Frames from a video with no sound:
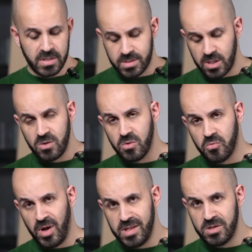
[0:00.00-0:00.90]
So
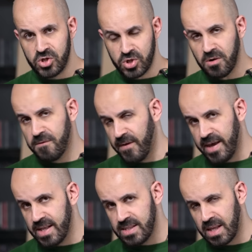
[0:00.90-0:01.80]
when the shock
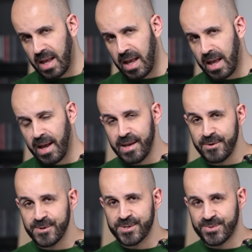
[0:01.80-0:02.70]
failed, I
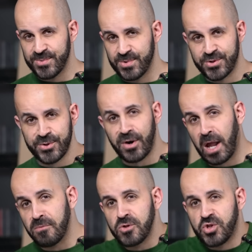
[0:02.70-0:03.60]
was sure
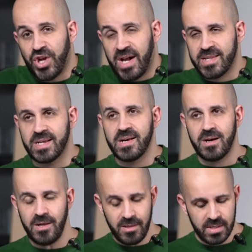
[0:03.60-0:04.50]
I would junk the
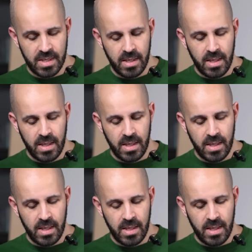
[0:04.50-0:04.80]
car,